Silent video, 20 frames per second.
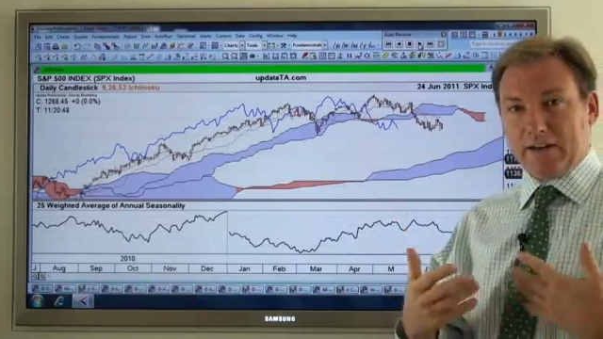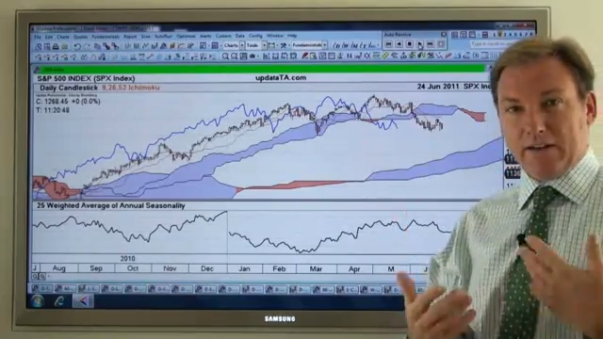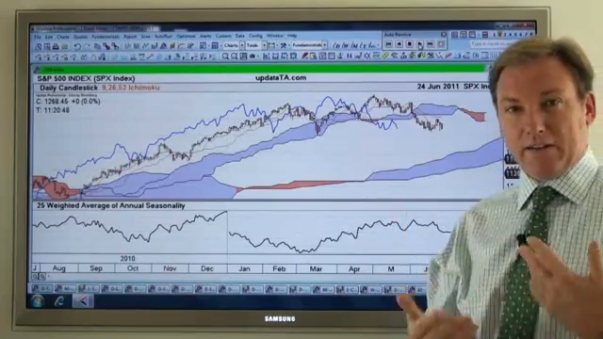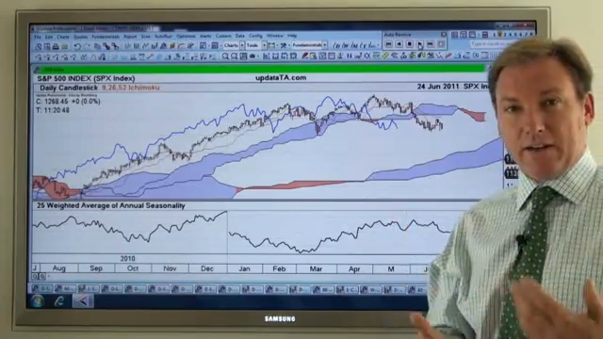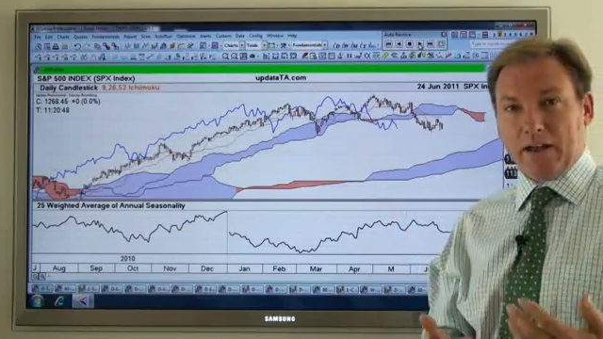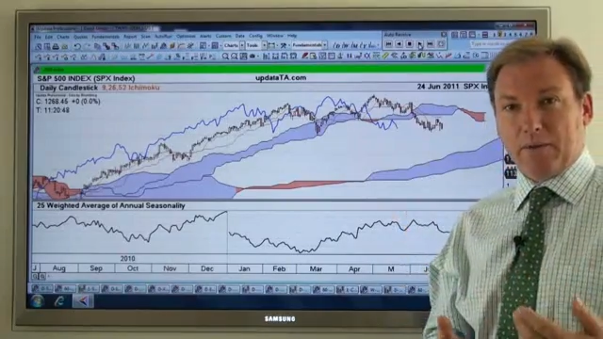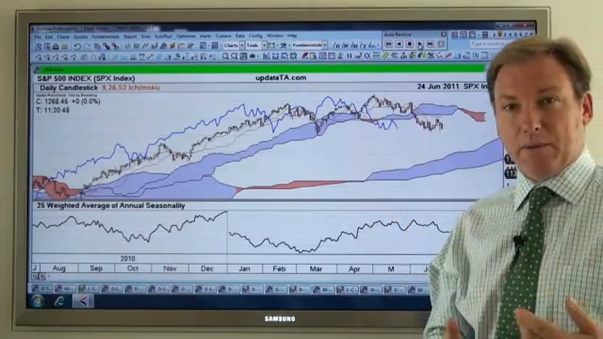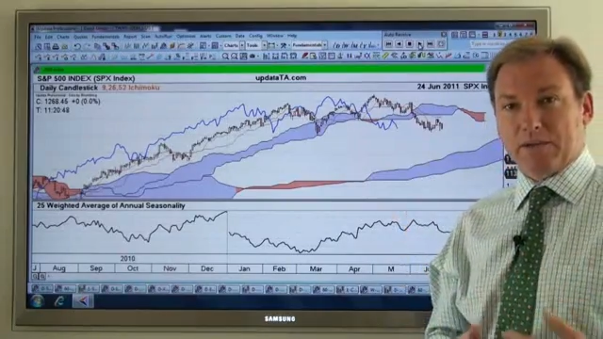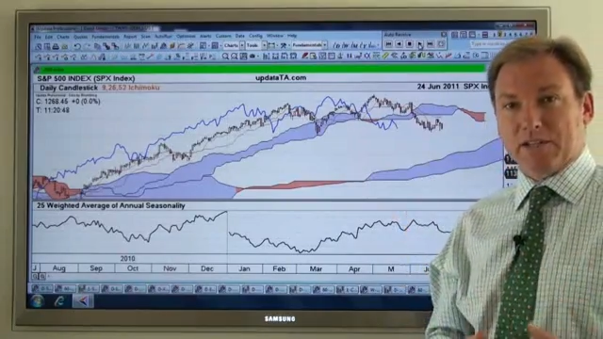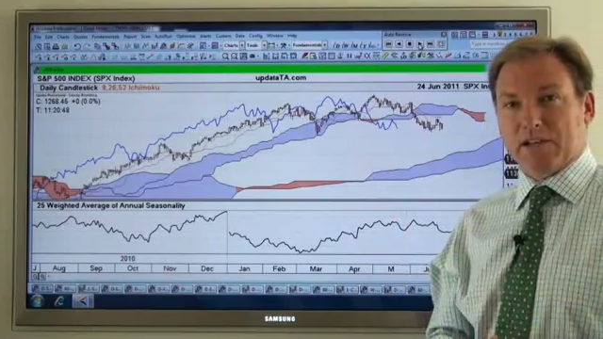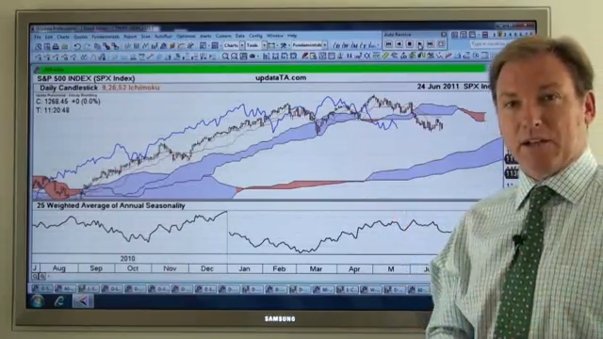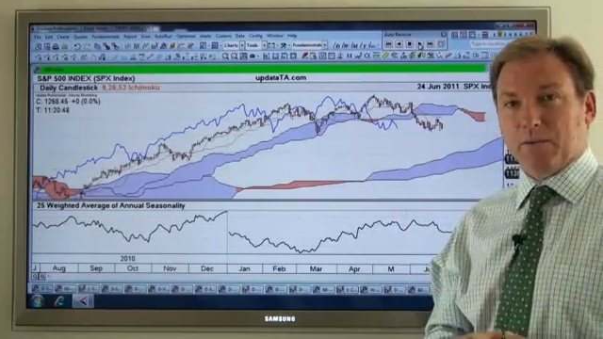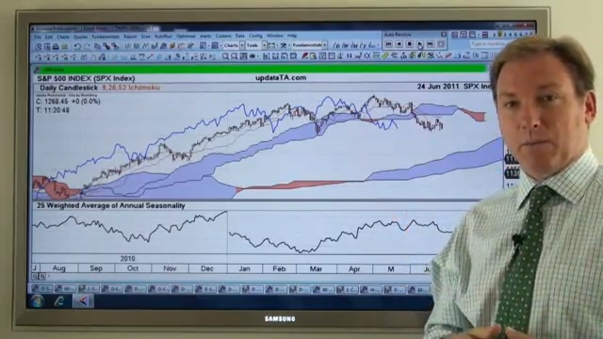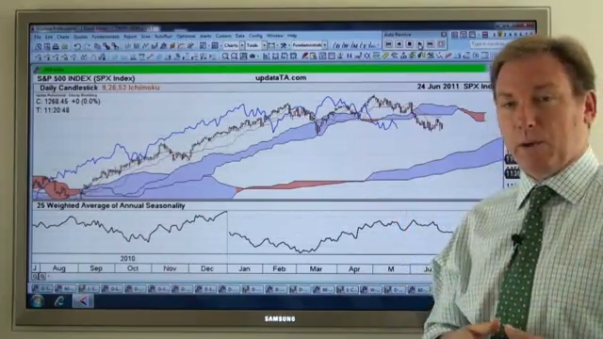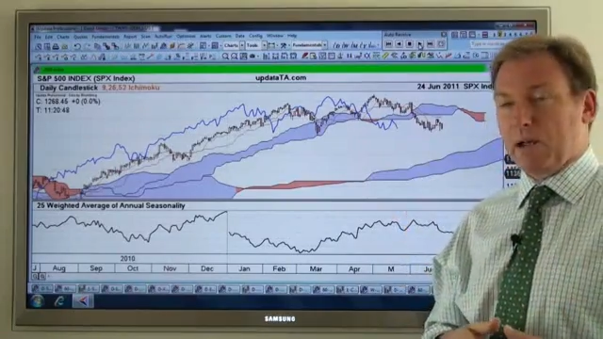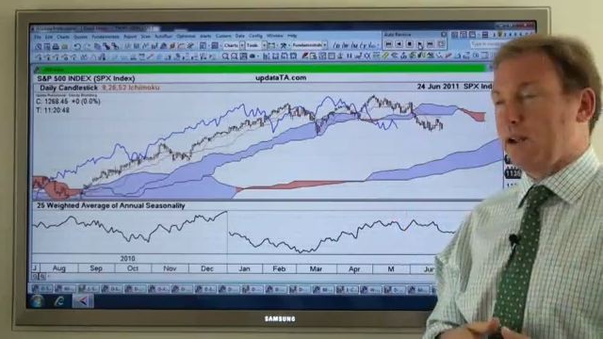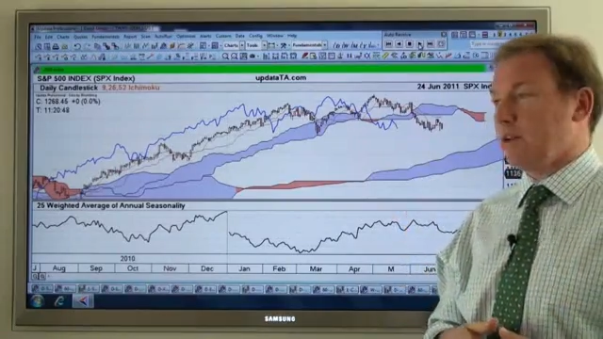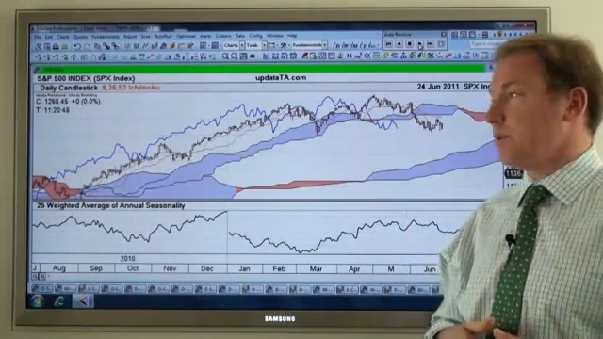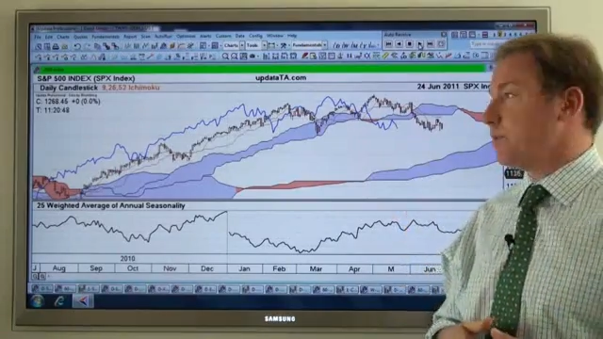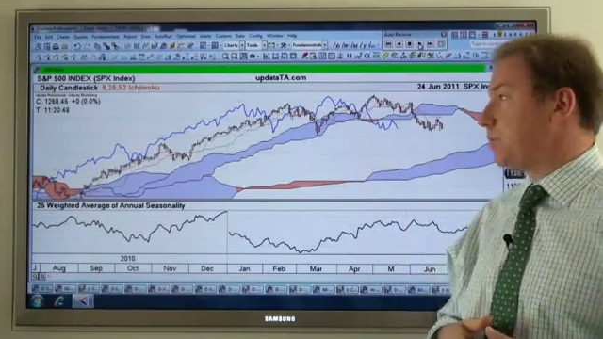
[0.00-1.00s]
and that was
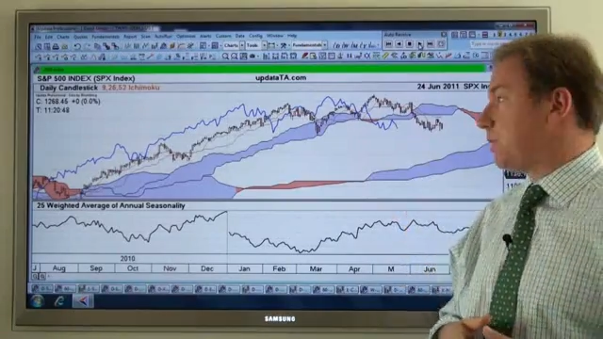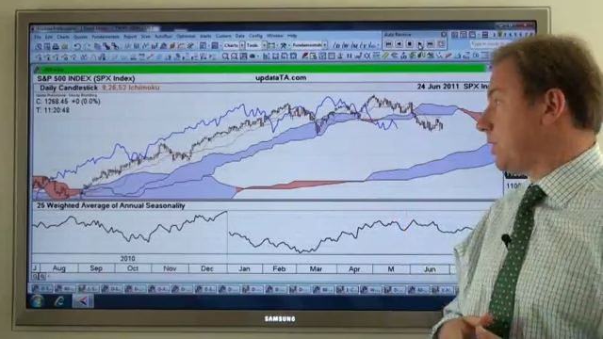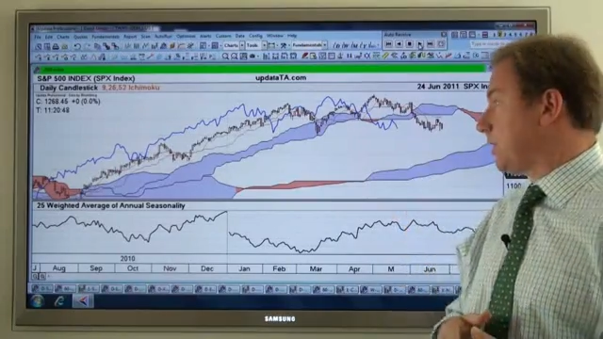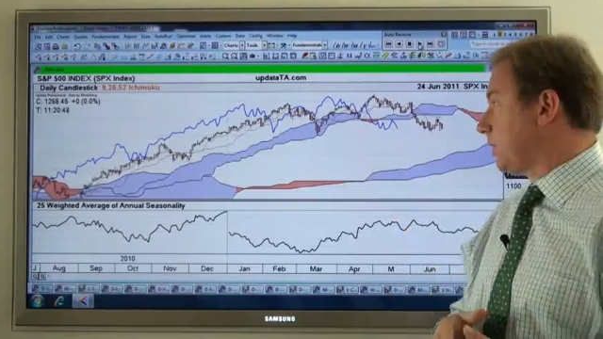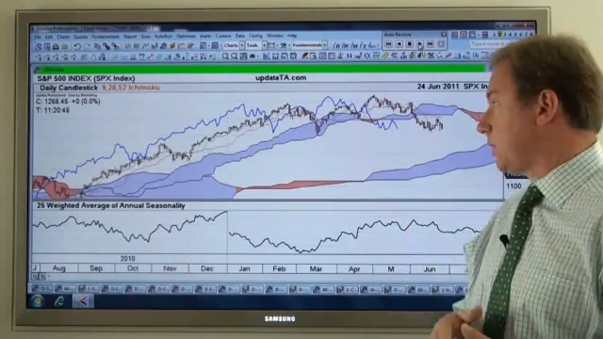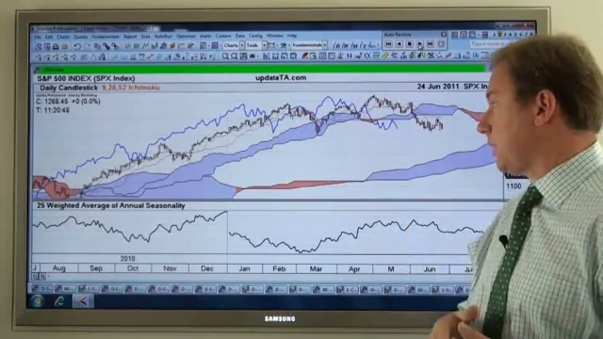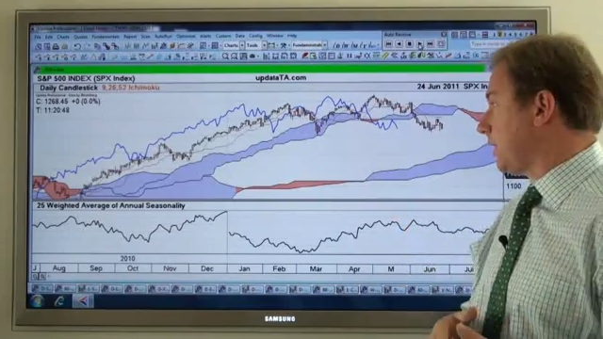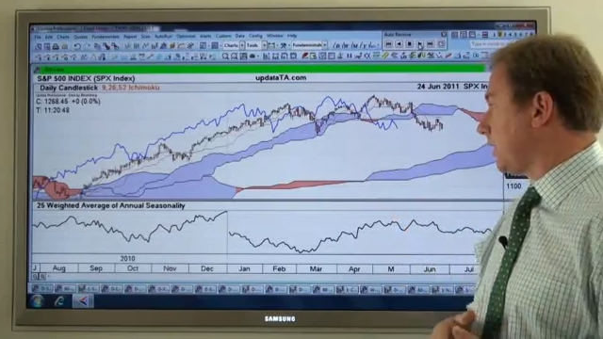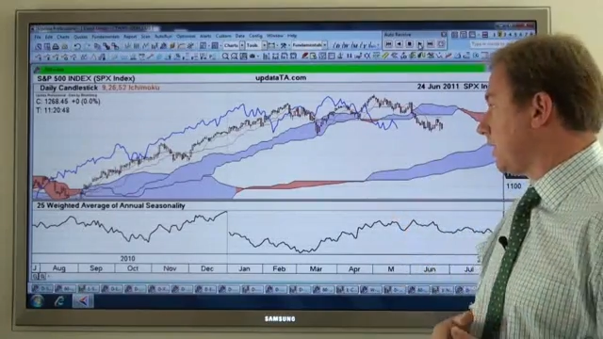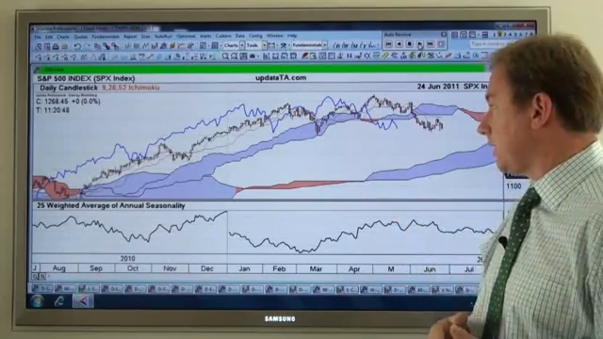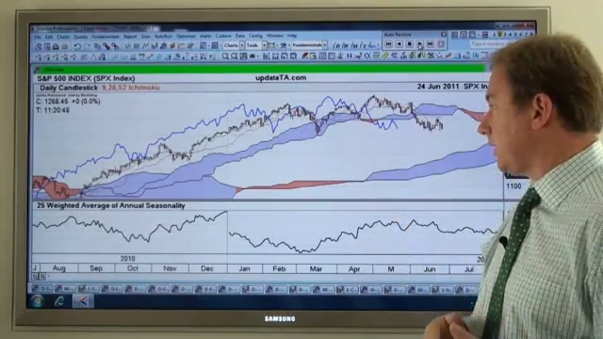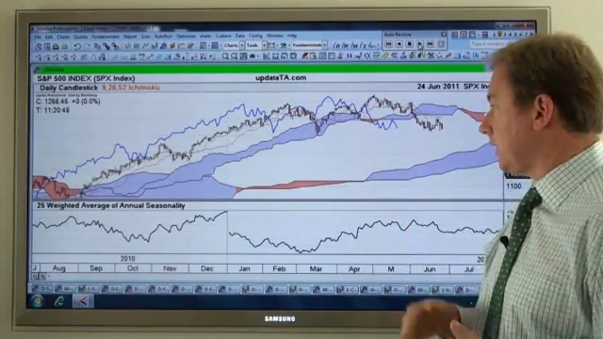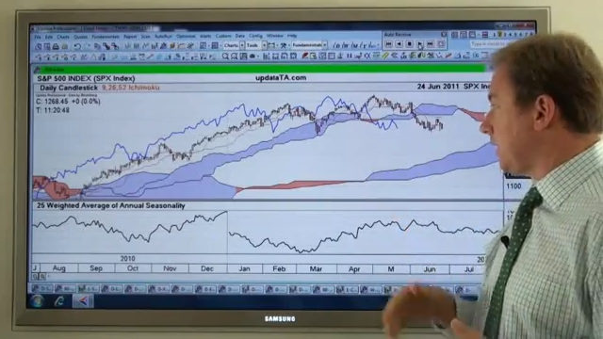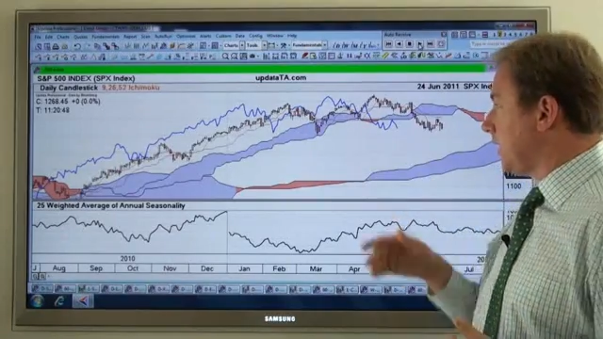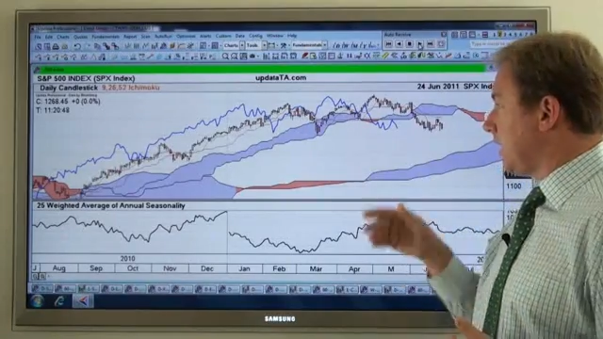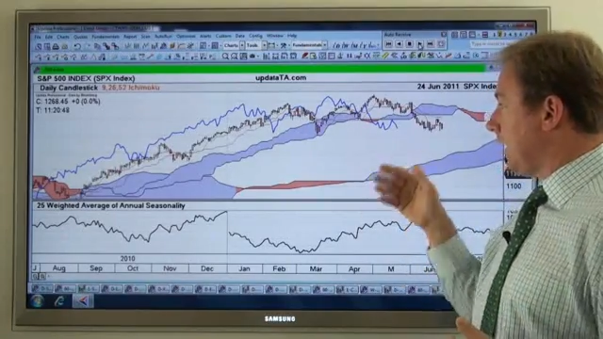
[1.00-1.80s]
unwound pretty quickly.